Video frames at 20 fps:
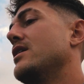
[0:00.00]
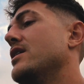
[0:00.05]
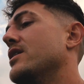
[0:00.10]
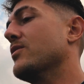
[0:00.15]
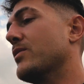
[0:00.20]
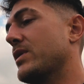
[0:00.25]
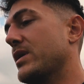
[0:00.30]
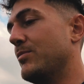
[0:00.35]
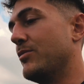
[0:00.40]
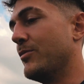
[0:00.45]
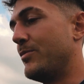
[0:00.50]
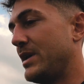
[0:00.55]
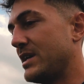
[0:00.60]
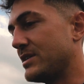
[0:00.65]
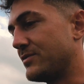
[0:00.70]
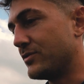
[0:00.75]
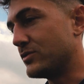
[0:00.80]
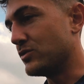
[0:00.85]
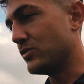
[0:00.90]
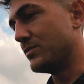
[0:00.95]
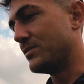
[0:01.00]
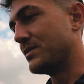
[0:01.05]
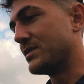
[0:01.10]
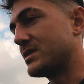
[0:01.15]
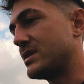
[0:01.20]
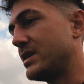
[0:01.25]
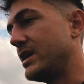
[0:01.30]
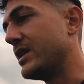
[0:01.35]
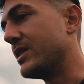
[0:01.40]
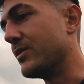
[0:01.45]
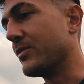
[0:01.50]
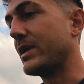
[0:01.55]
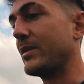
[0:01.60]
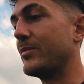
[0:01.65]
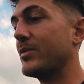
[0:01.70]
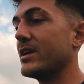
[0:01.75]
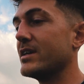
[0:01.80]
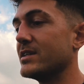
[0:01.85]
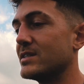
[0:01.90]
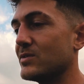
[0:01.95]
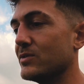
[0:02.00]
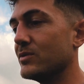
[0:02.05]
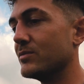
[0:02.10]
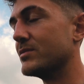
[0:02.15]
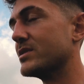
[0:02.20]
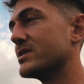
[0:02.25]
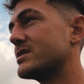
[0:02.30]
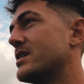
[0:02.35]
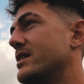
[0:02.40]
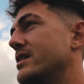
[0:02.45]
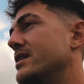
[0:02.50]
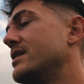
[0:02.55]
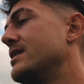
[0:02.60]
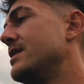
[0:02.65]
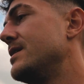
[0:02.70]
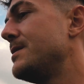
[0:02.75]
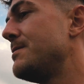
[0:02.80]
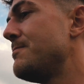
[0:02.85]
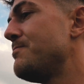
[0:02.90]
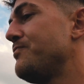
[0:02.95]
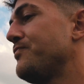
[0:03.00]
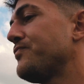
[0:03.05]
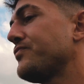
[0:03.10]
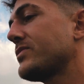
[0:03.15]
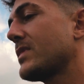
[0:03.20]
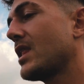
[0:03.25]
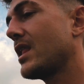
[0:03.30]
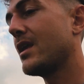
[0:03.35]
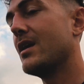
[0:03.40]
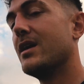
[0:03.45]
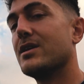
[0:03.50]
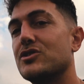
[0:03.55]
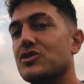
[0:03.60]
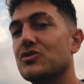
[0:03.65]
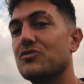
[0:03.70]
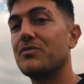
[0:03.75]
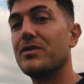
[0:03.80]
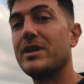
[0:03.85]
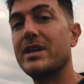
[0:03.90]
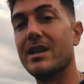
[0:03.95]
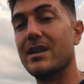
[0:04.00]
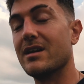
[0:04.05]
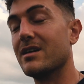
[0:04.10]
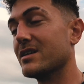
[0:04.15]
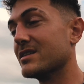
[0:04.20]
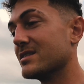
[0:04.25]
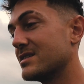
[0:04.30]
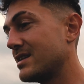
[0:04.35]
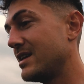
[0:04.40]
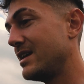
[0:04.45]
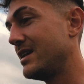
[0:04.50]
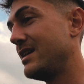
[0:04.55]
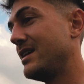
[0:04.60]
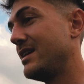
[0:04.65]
the way he prepares for tournaments, the way he plays tournaments. I just realised